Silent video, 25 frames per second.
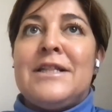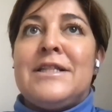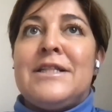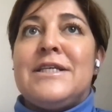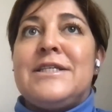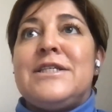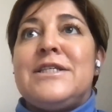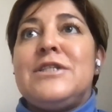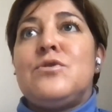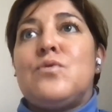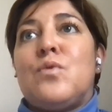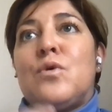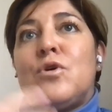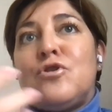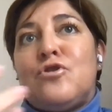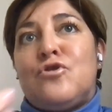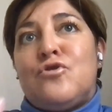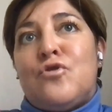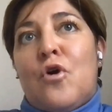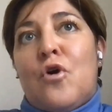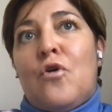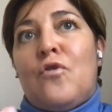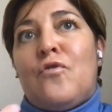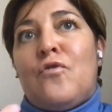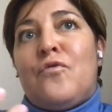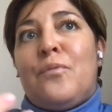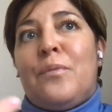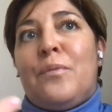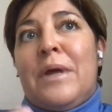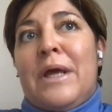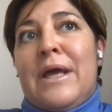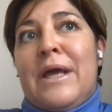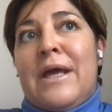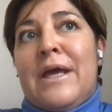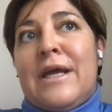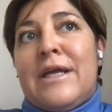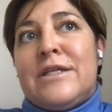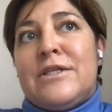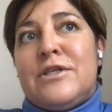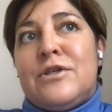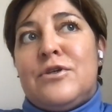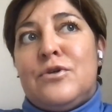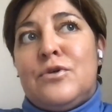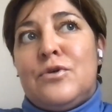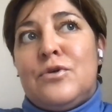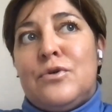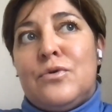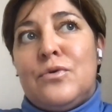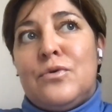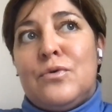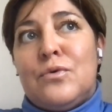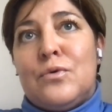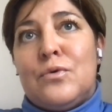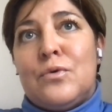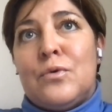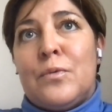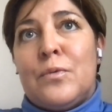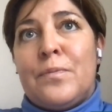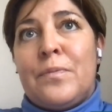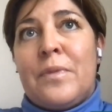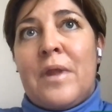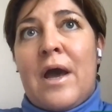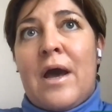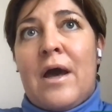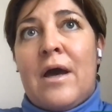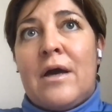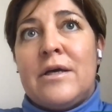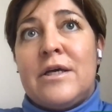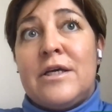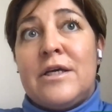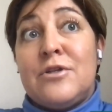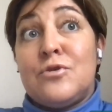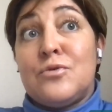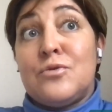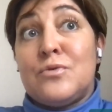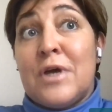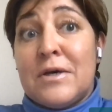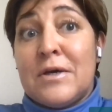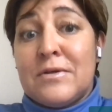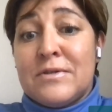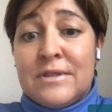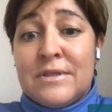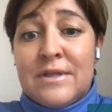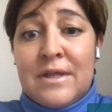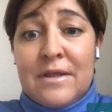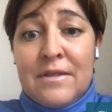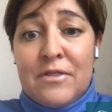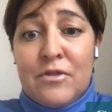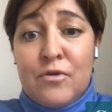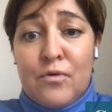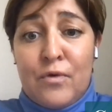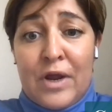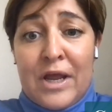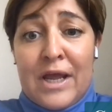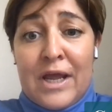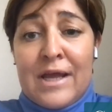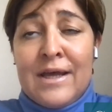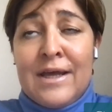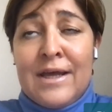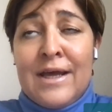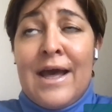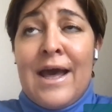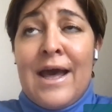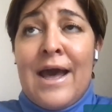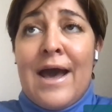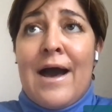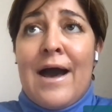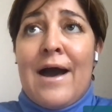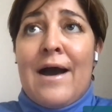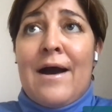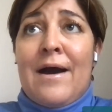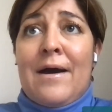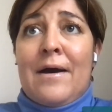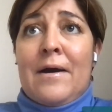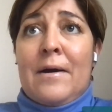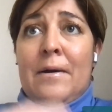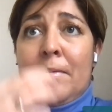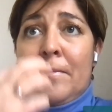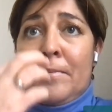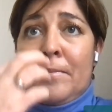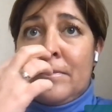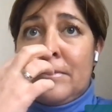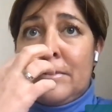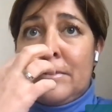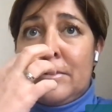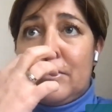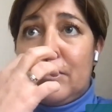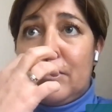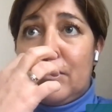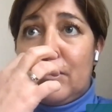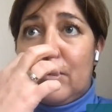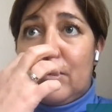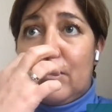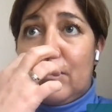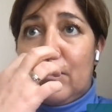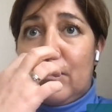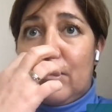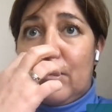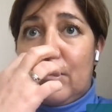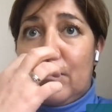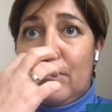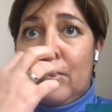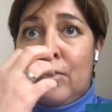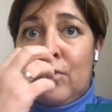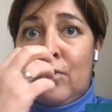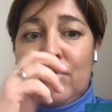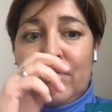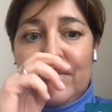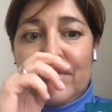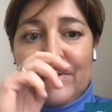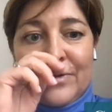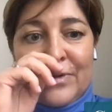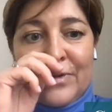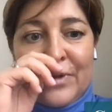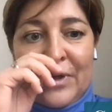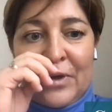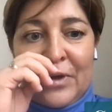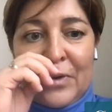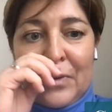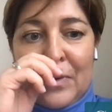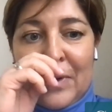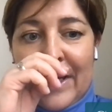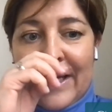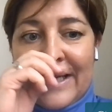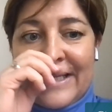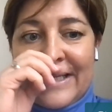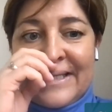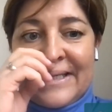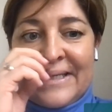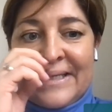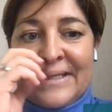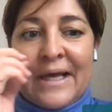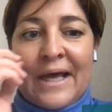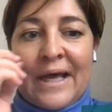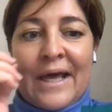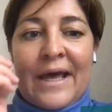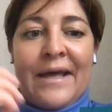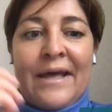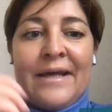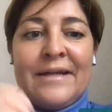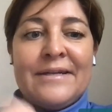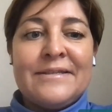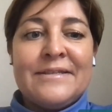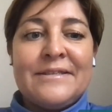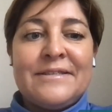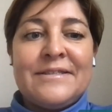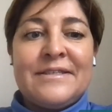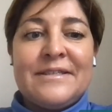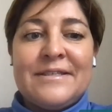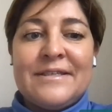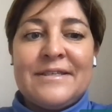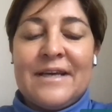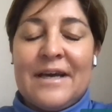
This is what drove me to in 2003 to move to the US and